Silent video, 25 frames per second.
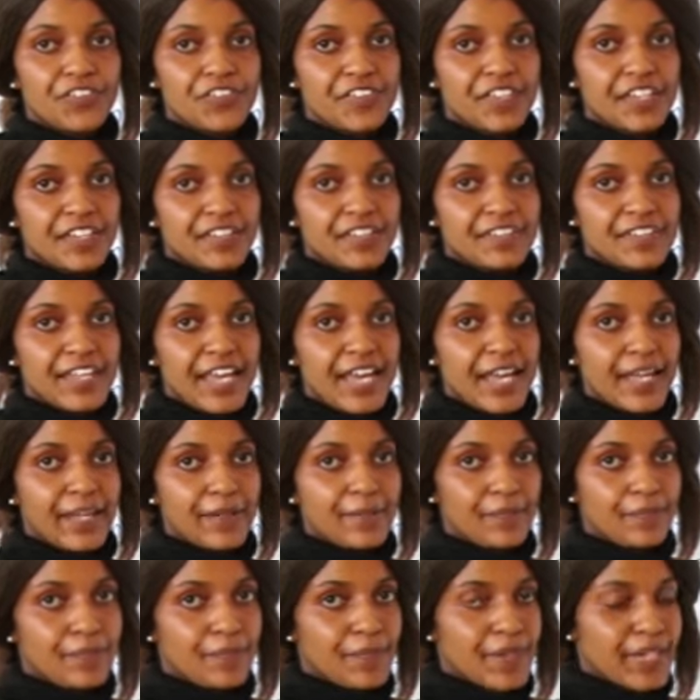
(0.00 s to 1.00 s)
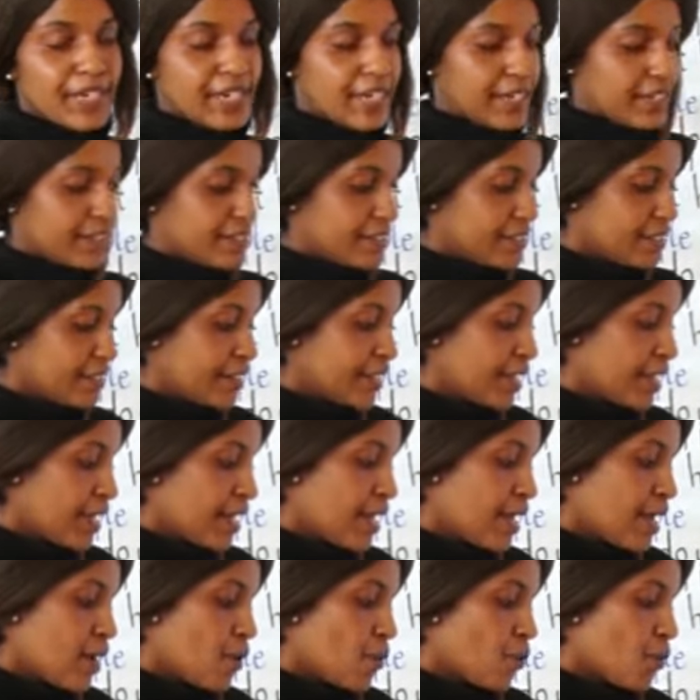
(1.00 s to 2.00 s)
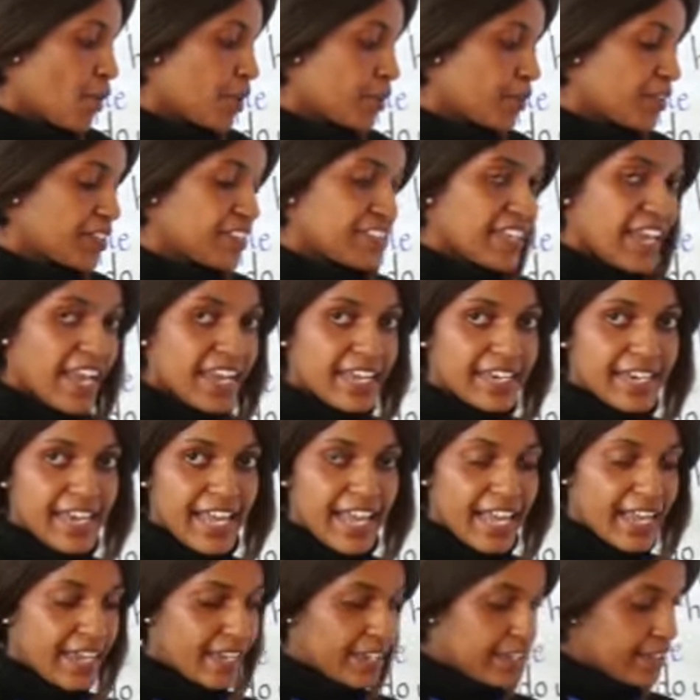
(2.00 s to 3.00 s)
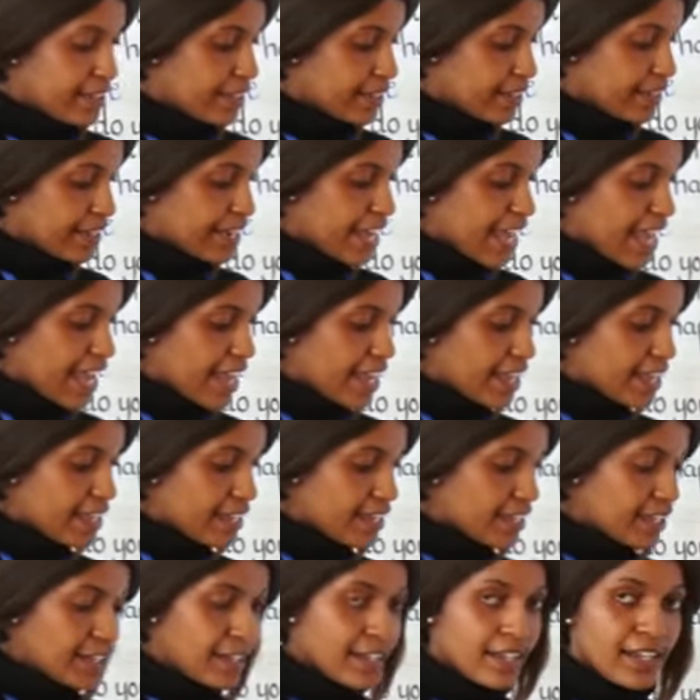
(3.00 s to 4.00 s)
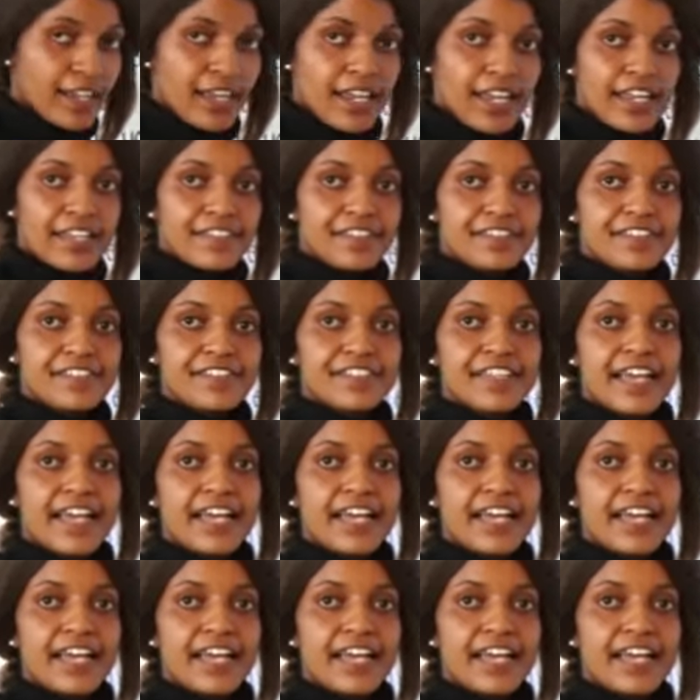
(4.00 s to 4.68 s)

60 minutes. When we say day, it